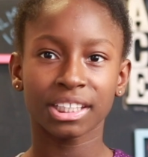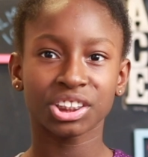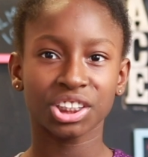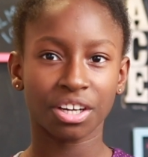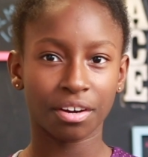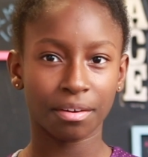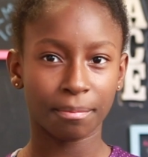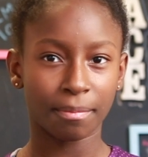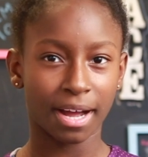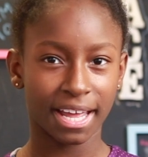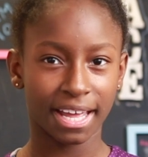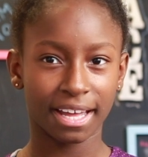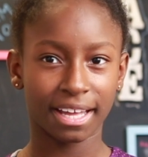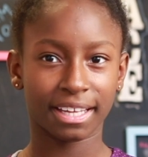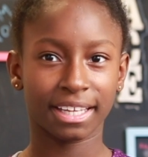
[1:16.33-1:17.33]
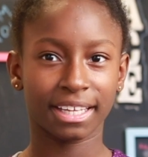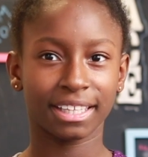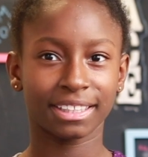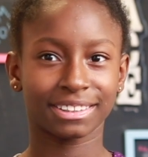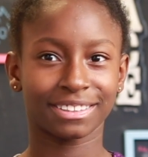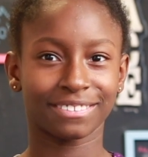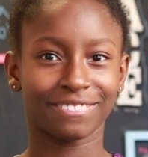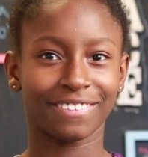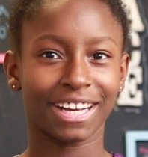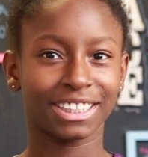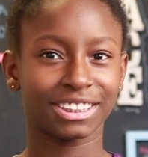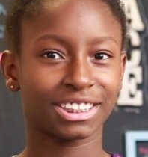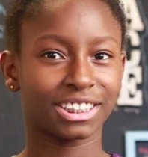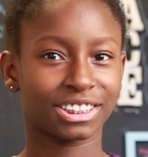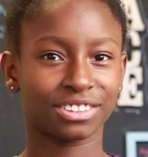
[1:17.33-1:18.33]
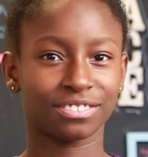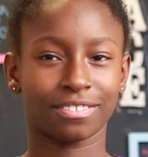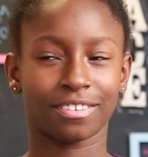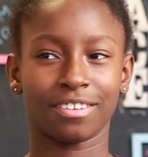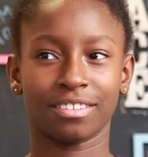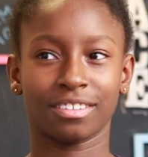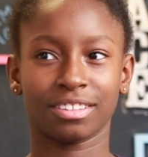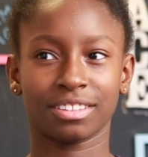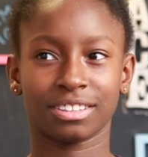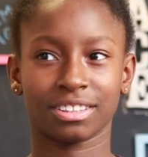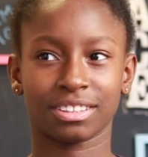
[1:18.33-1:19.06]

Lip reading: In Jeremiah, he is the righteous wrong.